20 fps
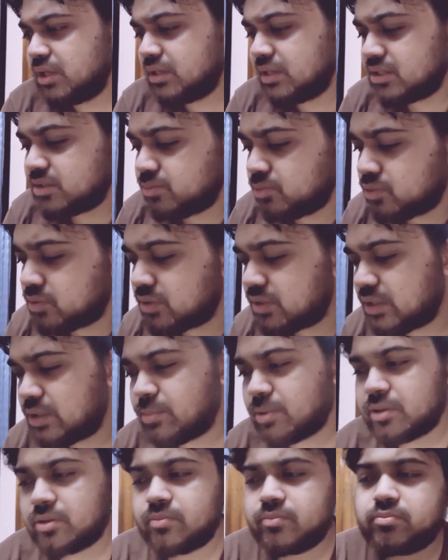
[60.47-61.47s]
yeah, that's mostly it
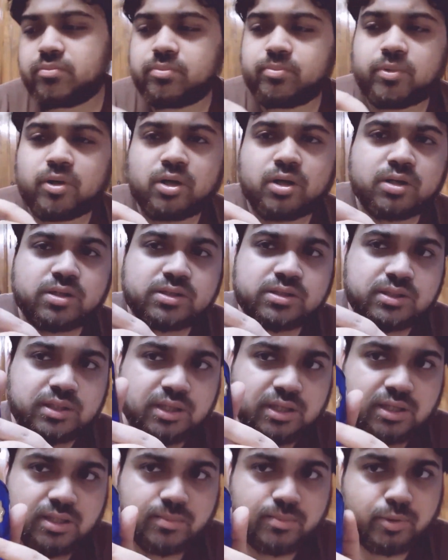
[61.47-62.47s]
about the box.
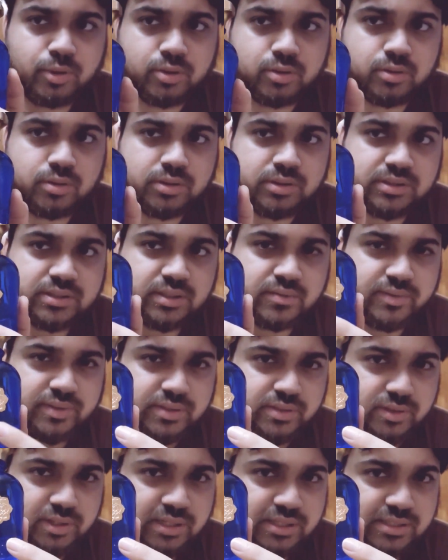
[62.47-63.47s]
The bottle itself,
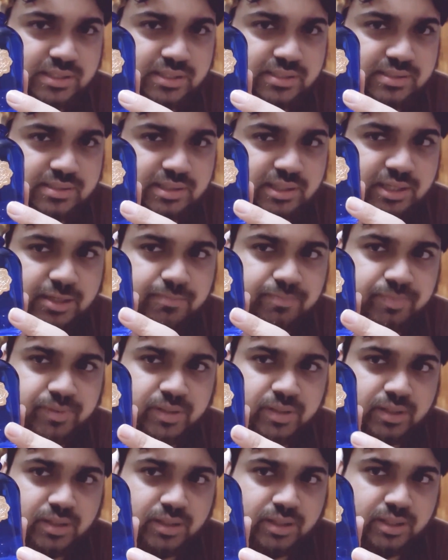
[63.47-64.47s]
as you guys can see,
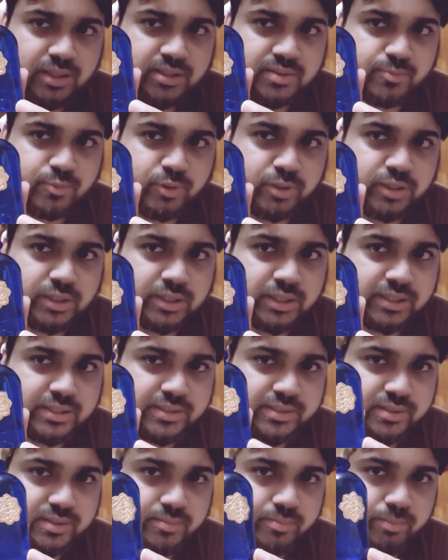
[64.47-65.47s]
it's pretty
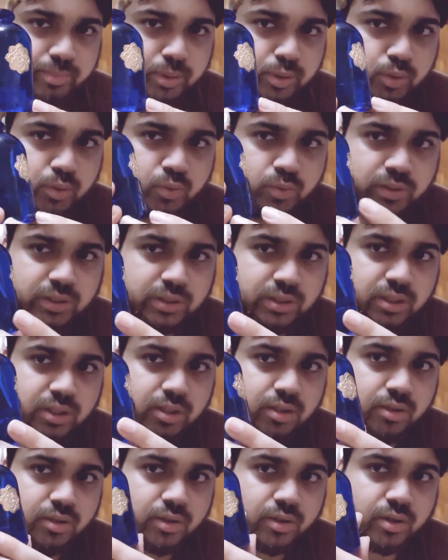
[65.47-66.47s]
nice, blue in
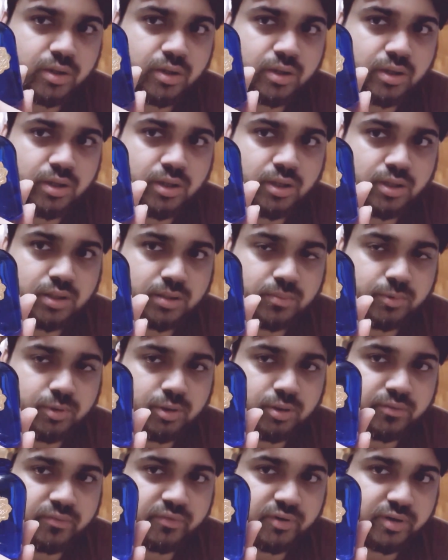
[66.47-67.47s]
color.
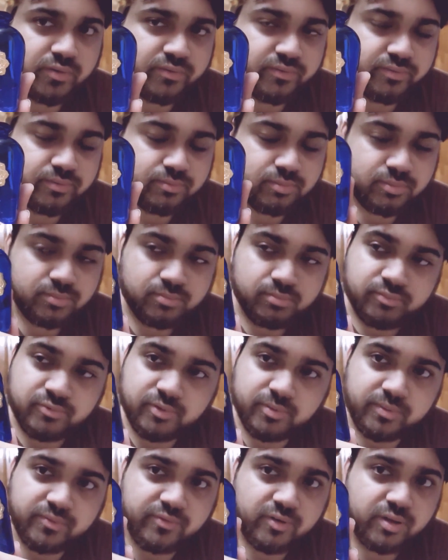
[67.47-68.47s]
Bottle in front
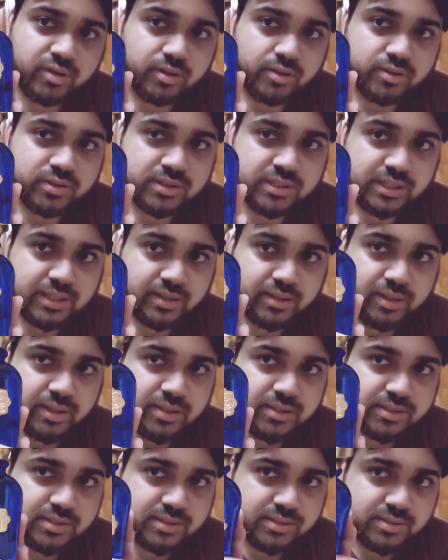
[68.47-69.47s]
from the front looks like
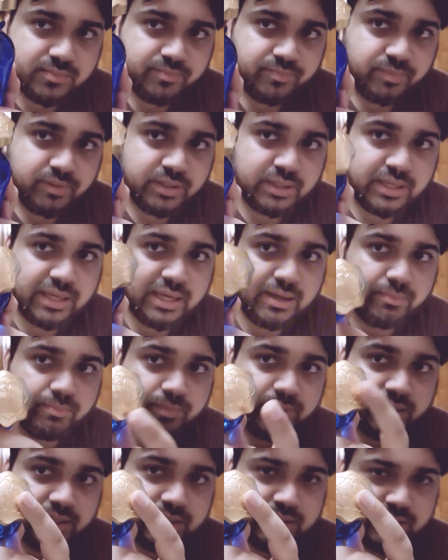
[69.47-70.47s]
this. The cap
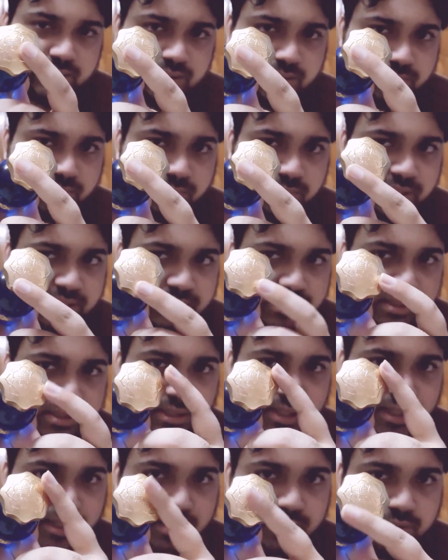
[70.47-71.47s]
has some nice
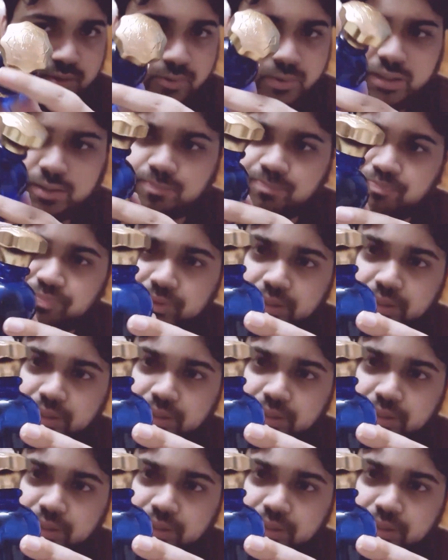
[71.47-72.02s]
detailing to it,